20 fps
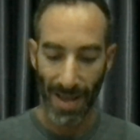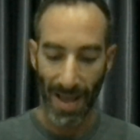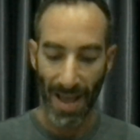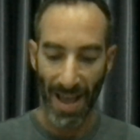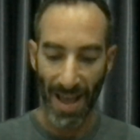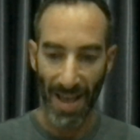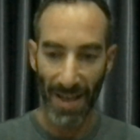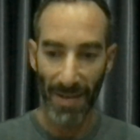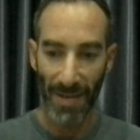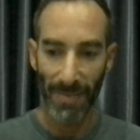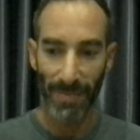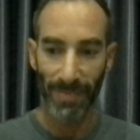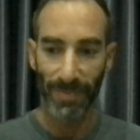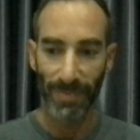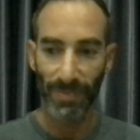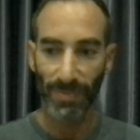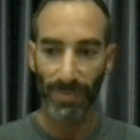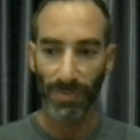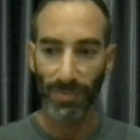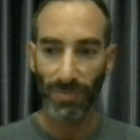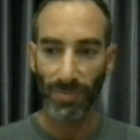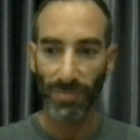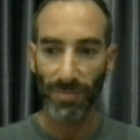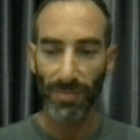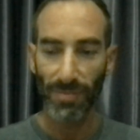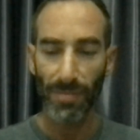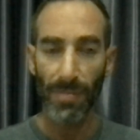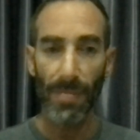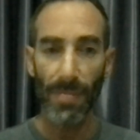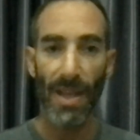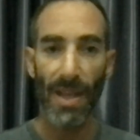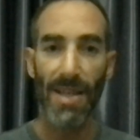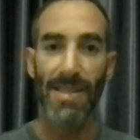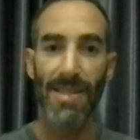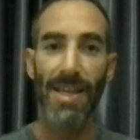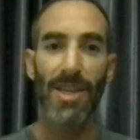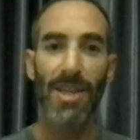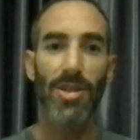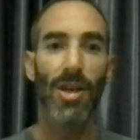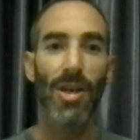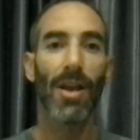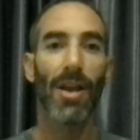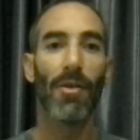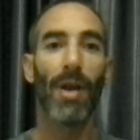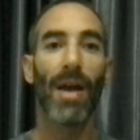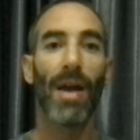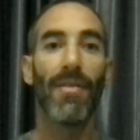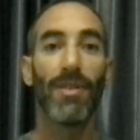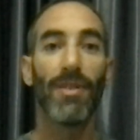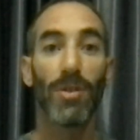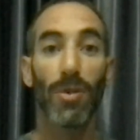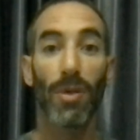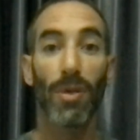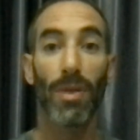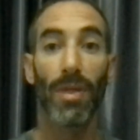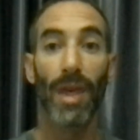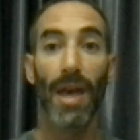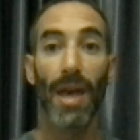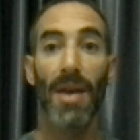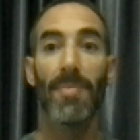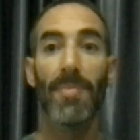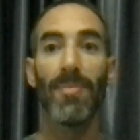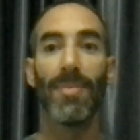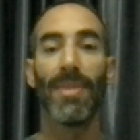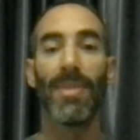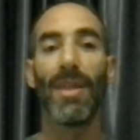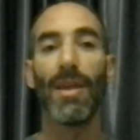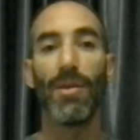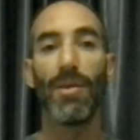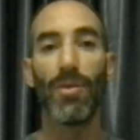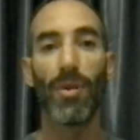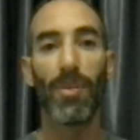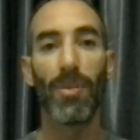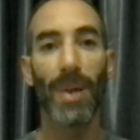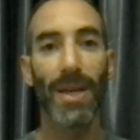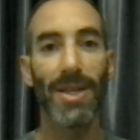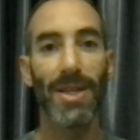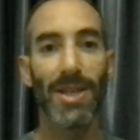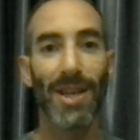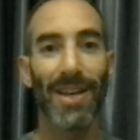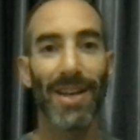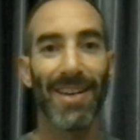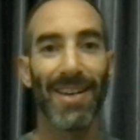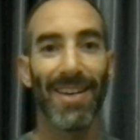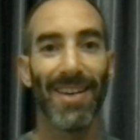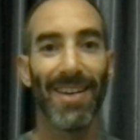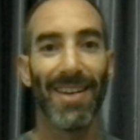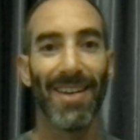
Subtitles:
It's actually arrived to them, the information